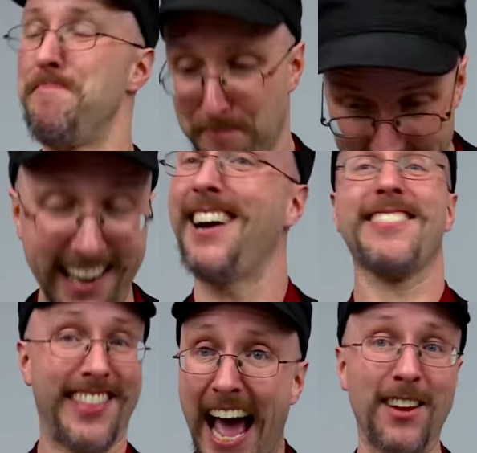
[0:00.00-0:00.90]
Because
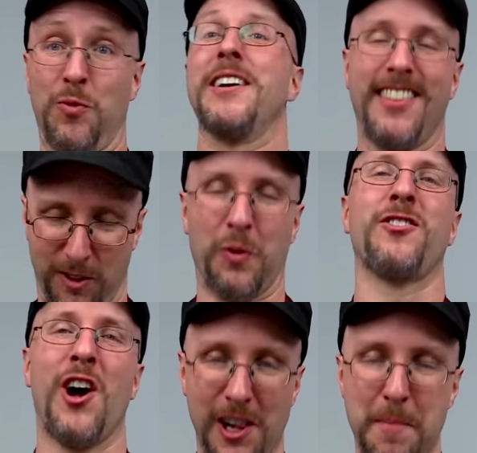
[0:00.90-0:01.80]
that's what this
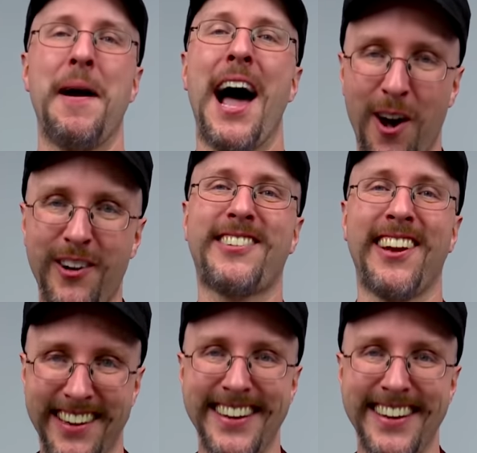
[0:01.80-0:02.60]
was all about!